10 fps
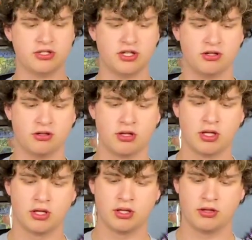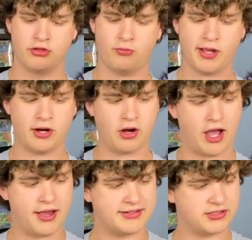to the way her
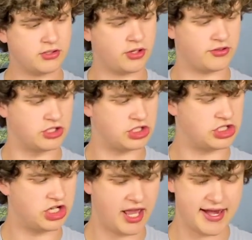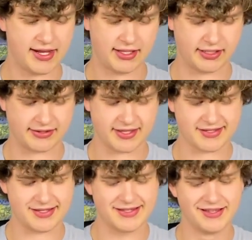eyes look, the shading, like,
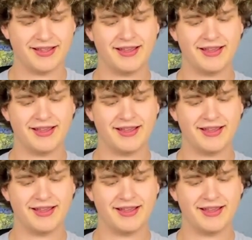this is